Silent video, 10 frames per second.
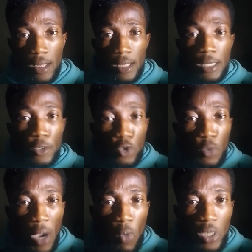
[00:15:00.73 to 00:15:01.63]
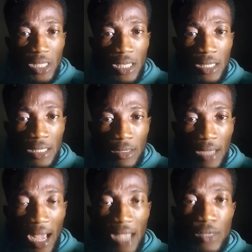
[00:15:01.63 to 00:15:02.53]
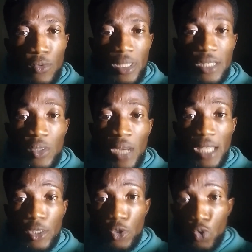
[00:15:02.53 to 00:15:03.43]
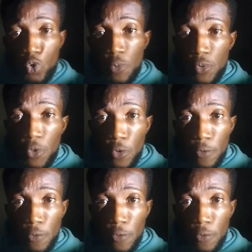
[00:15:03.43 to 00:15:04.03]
The YouTube you are watching has what is known as YouTube Studio.